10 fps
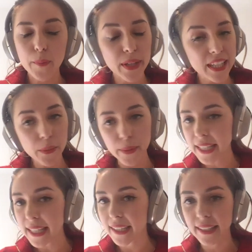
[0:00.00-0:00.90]
But
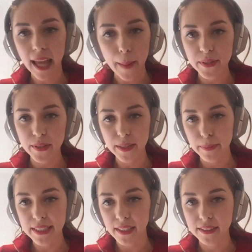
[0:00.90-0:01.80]
equally, it can absolutely
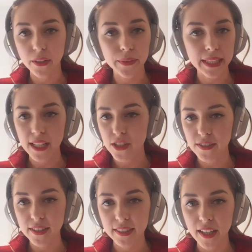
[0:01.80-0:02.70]
be done on the
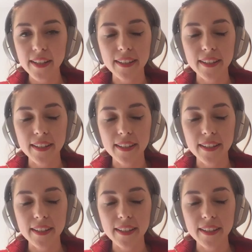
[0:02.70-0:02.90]
agency side,